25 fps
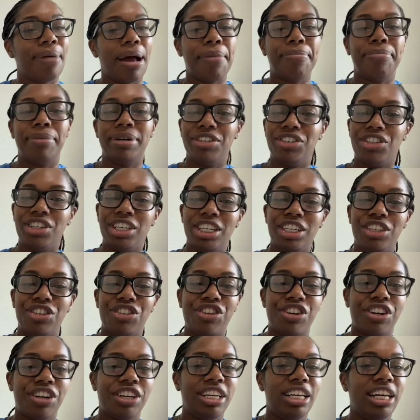budgeting
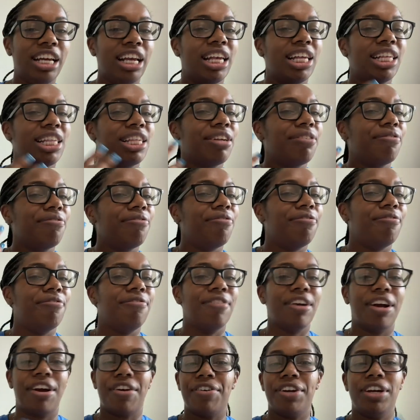journey is
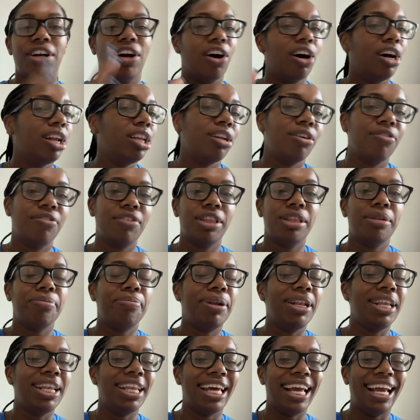very all over the
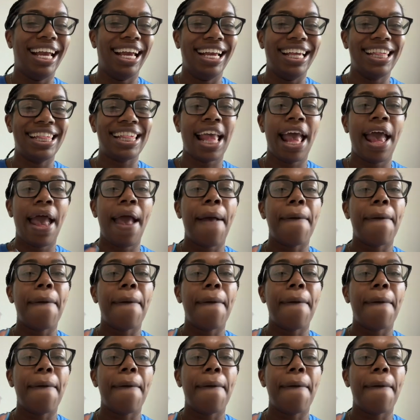place,